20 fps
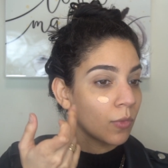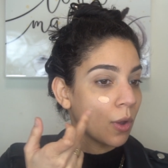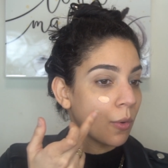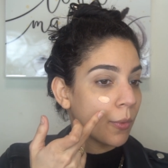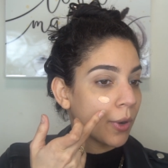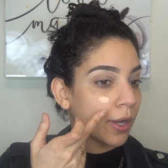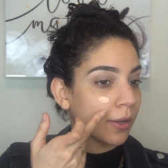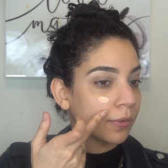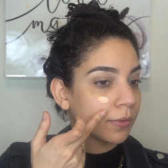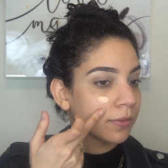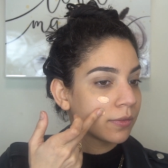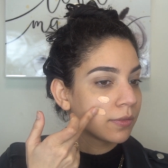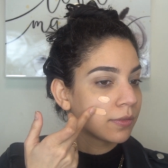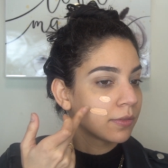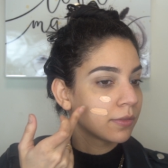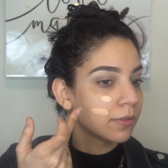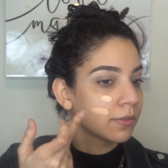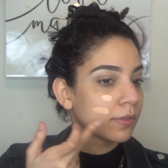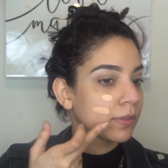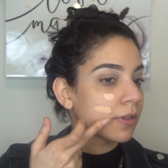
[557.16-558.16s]
Wow,
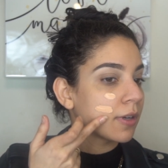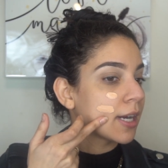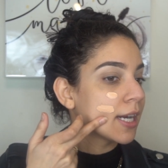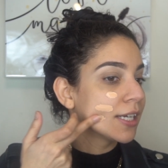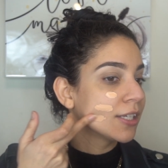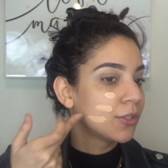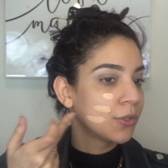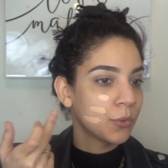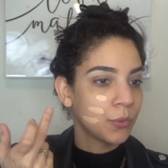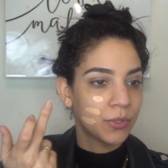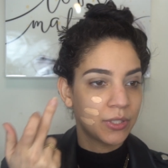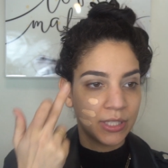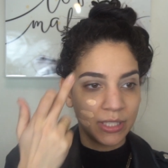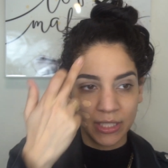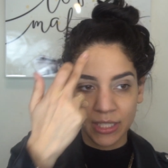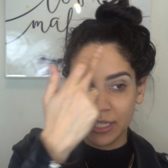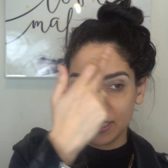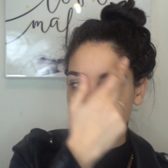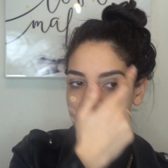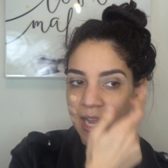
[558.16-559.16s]
I do
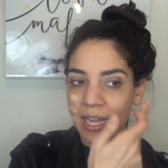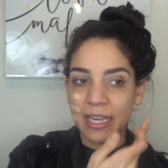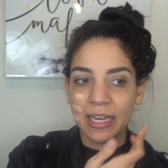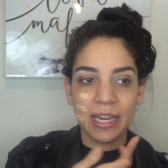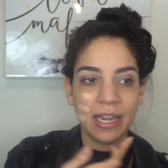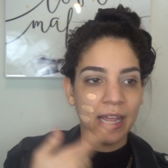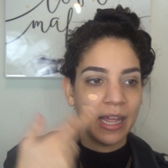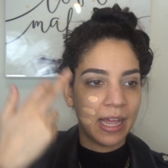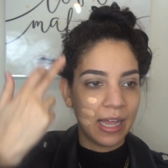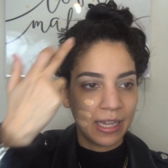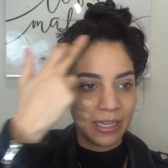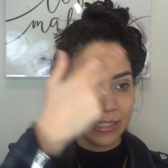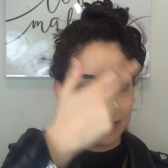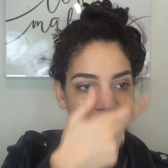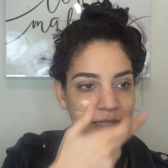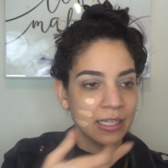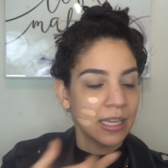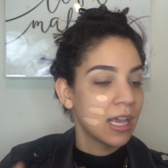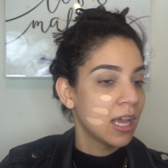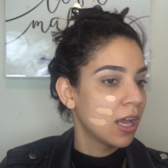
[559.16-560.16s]
see that it
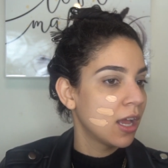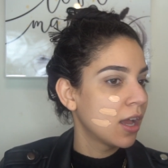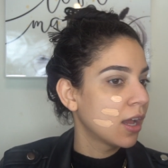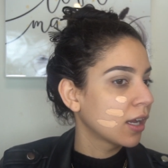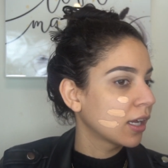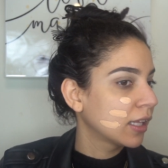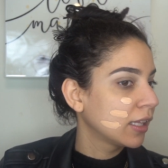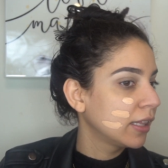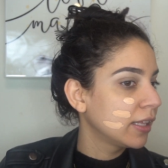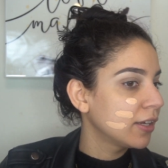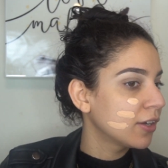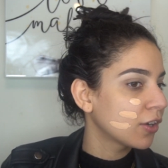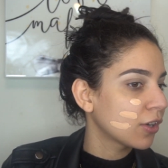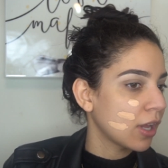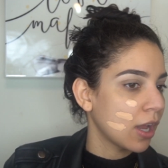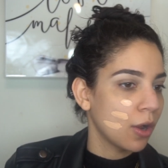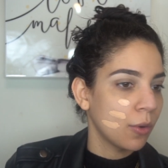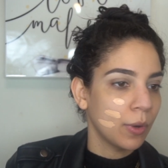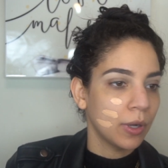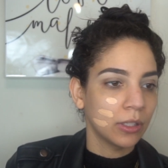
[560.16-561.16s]
has cleared
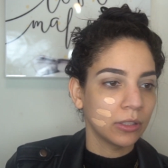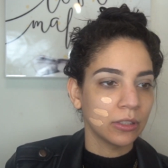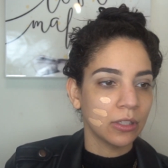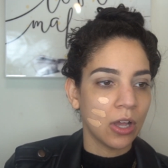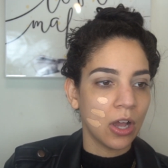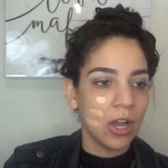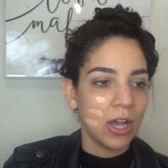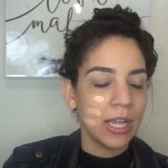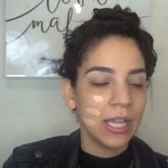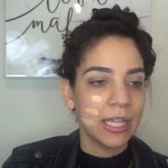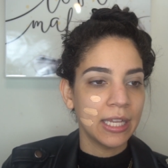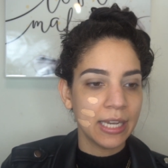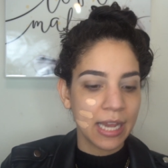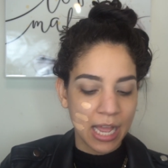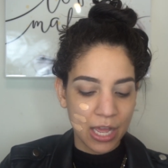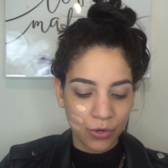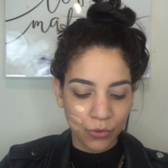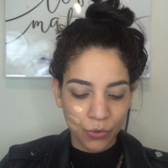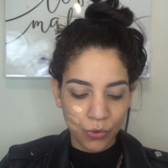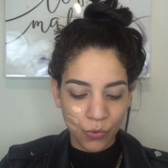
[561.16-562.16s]
out a lot, and
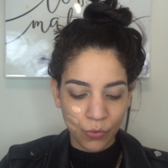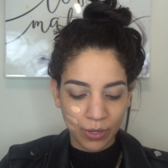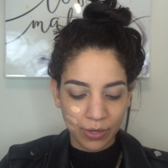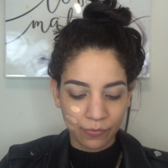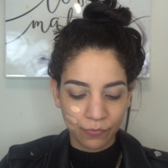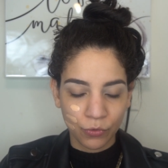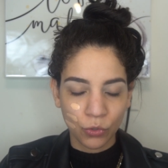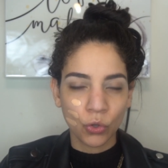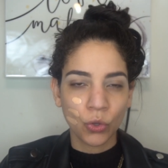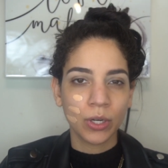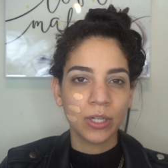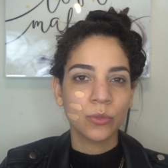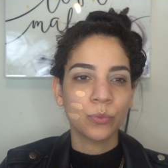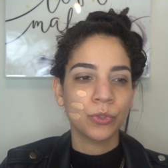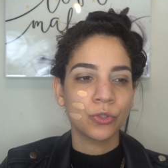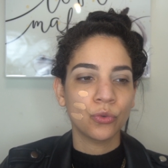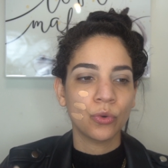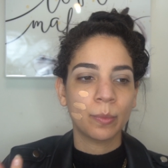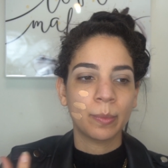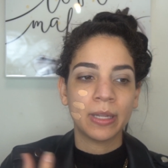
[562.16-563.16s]
I don't know if you notice
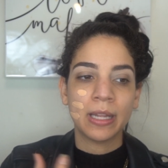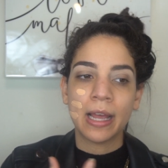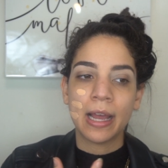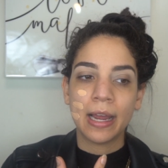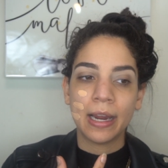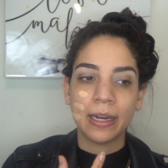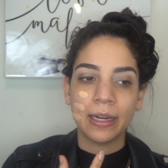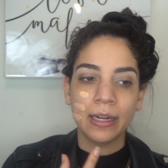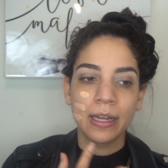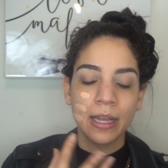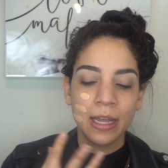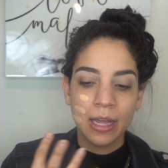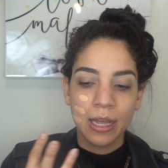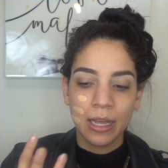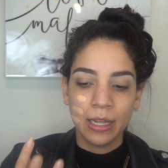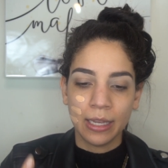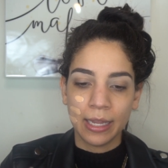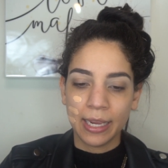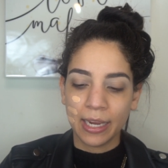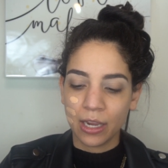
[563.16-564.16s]
when you apply
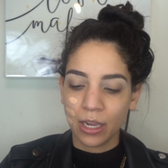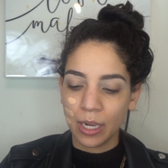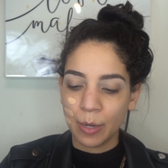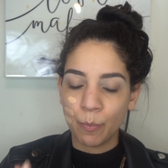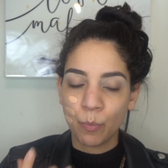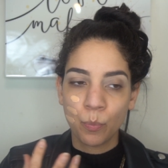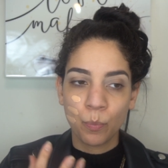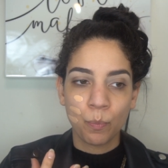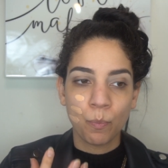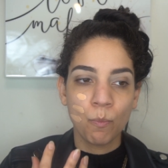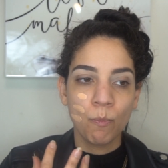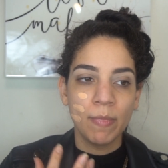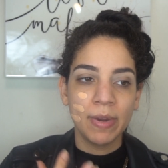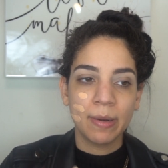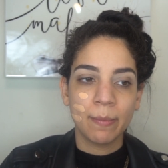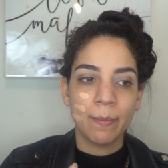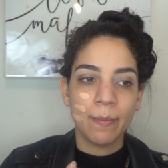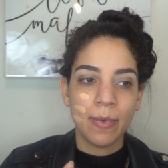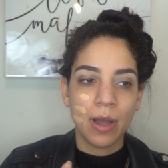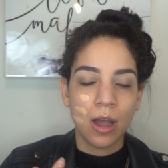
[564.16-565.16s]
like a
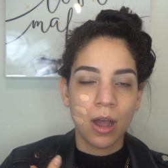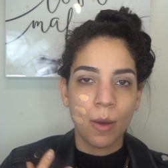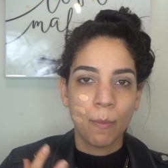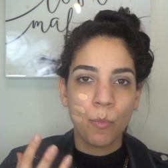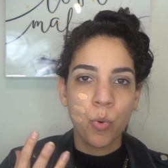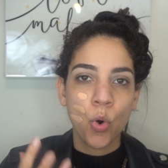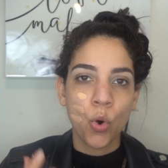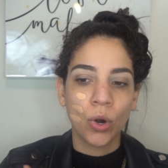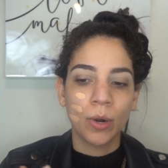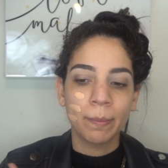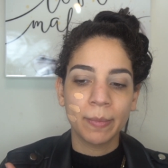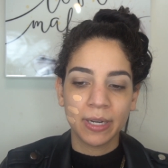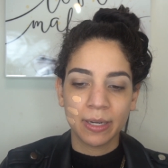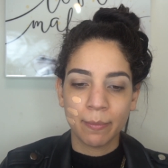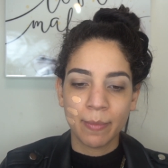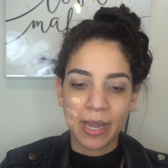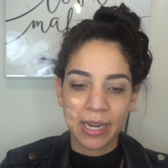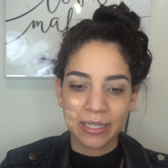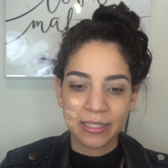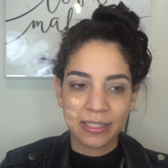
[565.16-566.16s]
pore
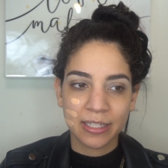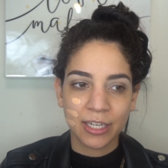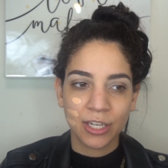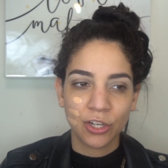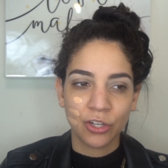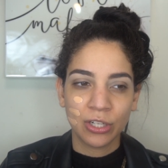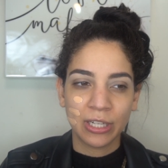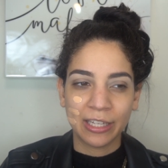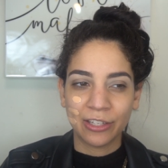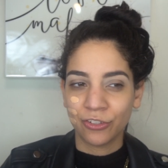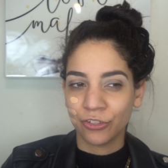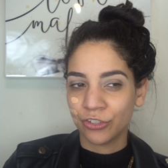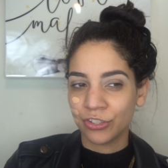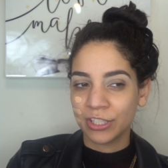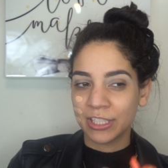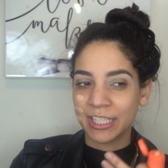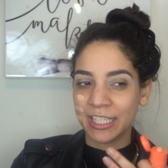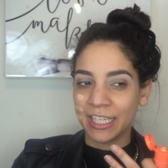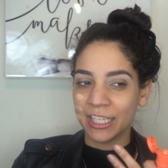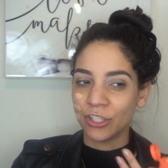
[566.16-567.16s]
minimizing, like your
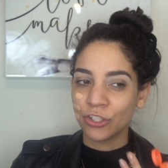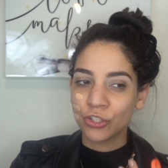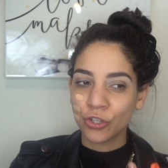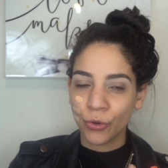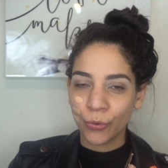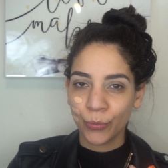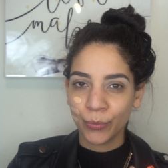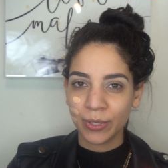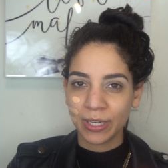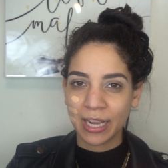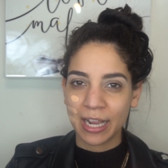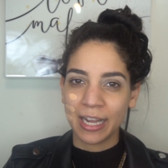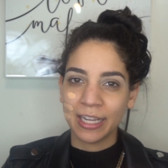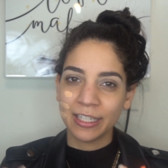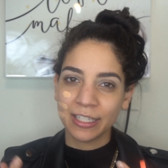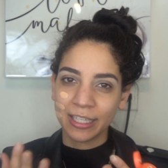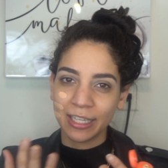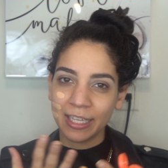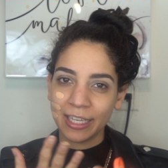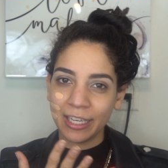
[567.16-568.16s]
skin tone
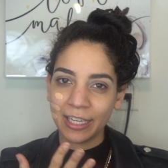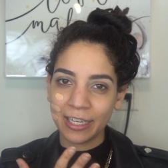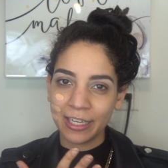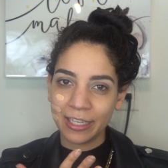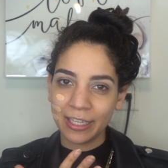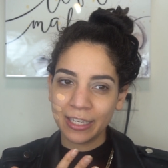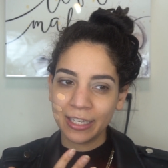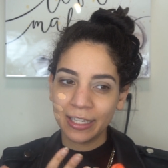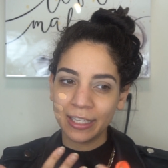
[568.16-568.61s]
kind of like